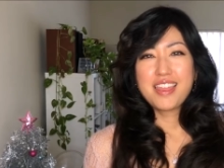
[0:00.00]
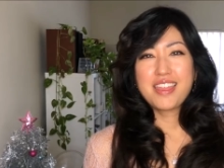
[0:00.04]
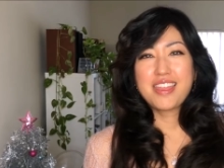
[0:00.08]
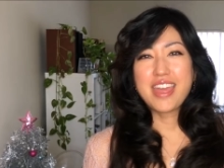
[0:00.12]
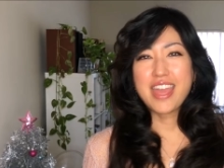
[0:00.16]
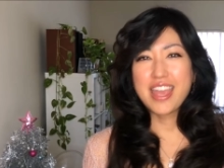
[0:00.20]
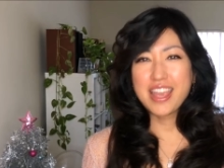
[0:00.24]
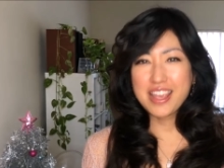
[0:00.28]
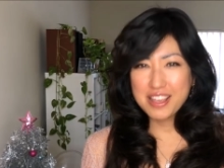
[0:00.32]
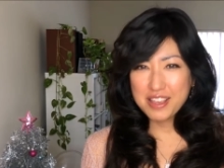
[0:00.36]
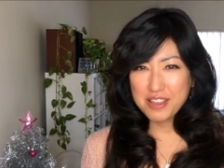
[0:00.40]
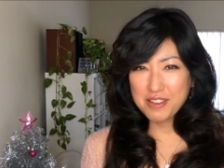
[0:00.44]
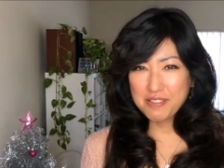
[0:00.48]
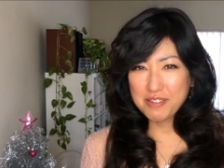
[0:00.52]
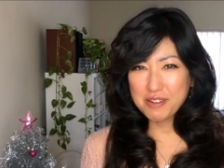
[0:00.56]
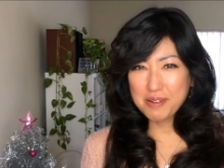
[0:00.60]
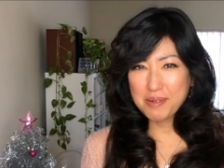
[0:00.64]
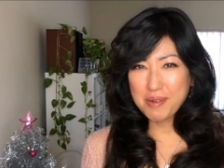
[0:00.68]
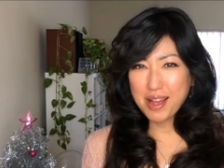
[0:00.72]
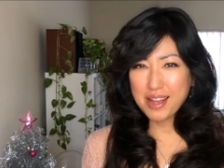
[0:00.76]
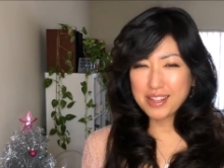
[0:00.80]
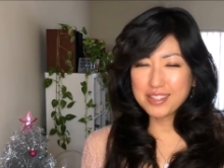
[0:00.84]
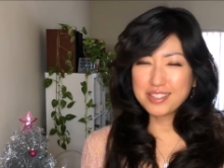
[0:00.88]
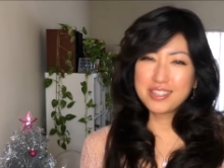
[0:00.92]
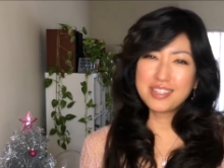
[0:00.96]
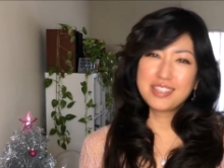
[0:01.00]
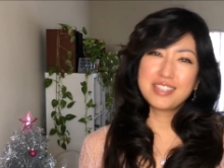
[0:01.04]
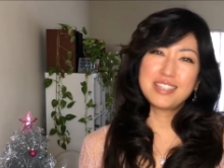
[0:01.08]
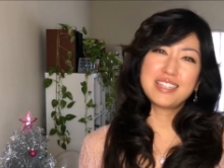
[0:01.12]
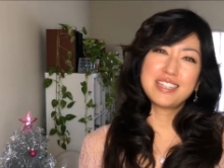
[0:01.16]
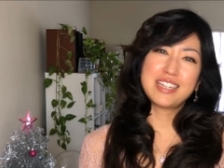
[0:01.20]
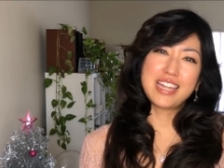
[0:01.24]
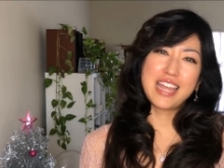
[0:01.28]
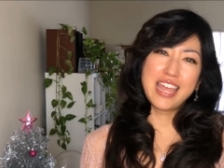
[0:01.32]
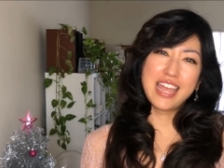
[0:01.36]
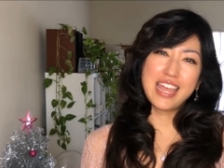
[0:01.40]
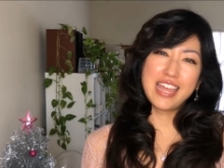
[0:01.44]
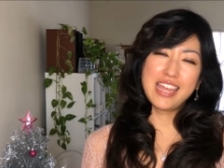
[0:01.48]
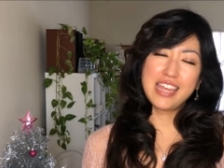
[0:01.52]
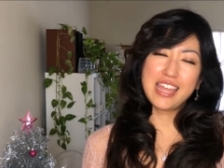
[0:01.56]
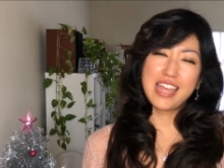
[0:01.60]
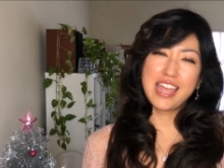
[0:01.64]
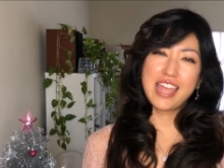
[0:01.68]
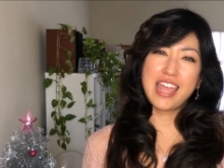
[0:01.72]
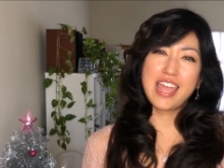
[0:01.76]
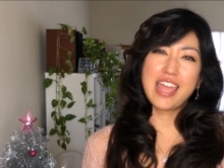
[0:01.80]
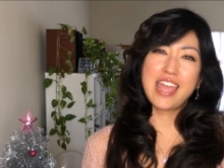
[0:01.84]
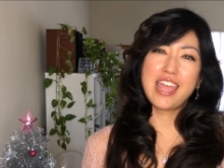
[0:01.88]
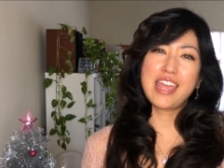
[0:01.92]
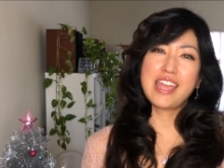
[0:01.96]
Thank you for watching today,
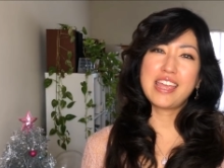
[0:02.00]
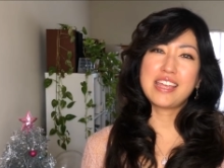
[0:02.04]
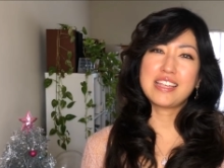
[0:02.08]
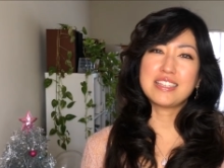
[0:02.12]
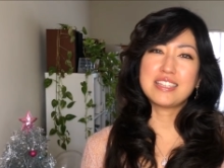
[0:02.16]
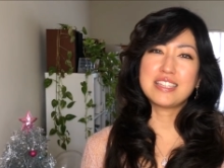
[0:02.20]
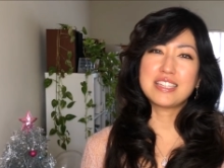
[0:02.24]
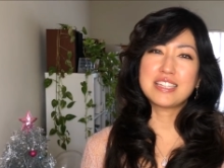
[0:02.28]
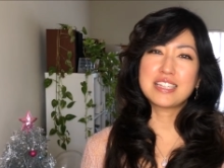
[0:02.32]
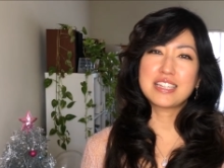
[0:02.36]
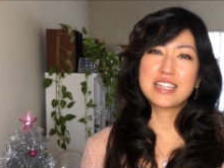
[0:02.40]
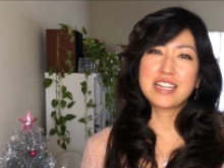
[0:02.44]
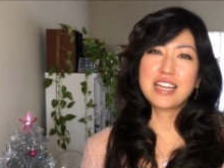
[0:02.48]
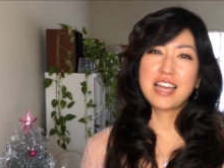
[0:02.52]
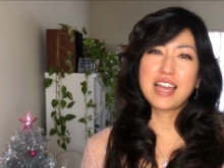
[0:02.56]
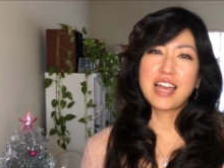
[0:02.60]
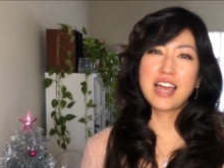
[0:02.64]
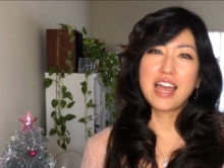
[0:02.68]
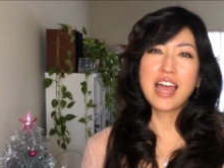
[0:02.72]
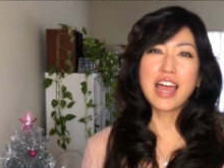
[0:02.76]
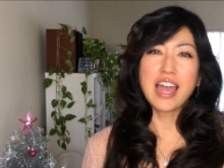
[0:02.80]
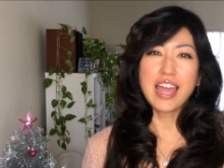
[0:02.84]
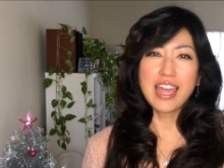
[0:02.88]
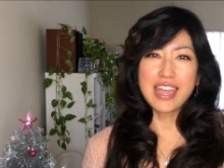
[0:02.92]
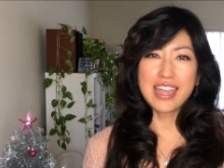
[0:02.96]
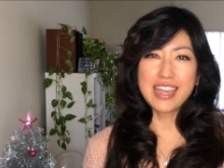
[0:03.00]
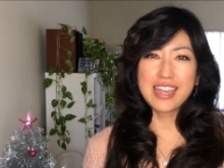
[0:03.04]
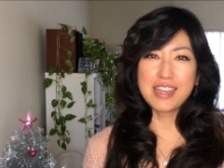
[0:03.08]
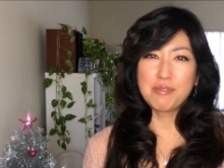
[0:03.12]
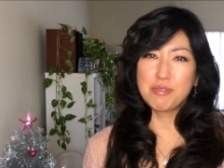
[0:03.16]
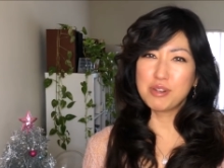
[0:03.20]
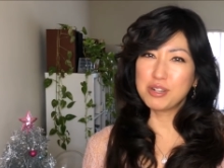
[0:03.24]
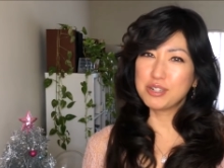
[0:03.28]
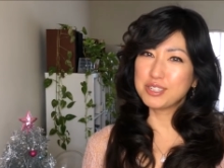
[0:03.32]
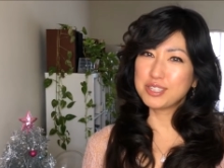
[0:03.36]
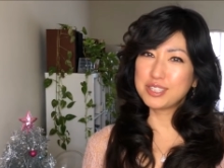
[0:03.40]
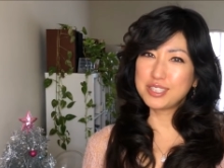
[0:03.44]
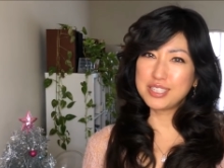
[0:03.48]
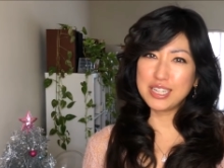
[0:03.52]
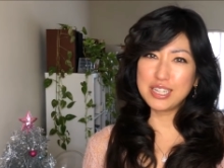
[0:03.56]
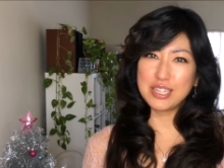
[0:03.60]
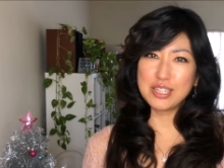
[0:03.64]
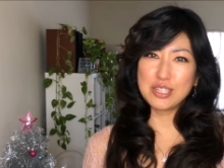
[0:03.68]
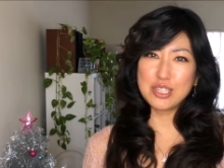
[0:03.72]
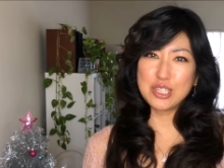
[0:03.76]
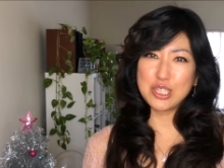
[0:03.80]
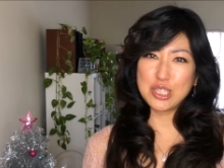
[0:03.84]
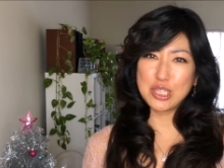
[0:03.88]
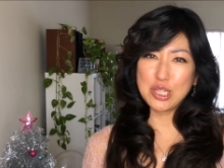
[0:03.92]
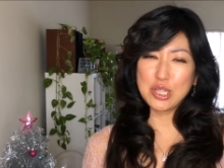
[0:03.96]
and I will see
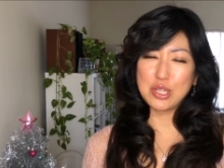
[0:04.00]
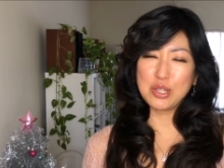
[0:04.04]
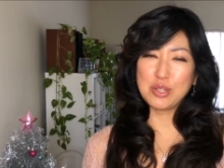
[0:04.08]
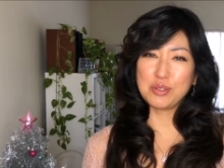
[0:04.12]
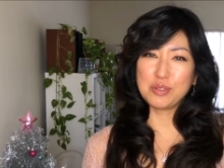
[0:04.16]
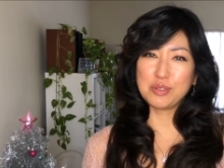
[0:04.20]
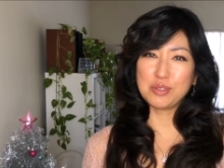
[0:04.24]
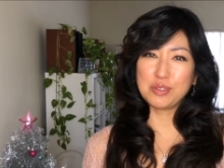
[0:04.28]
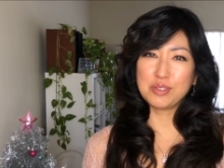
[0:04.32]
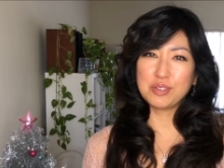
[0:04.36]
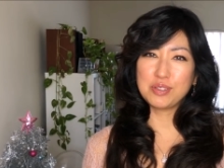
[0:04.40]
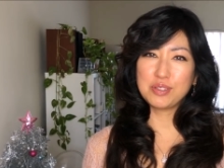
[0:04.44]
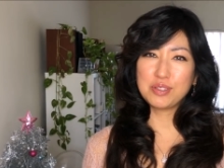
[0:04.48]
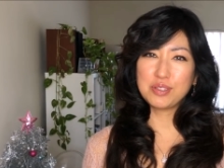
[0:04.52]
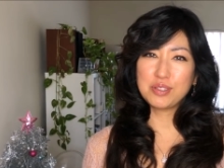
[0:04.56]
you soon.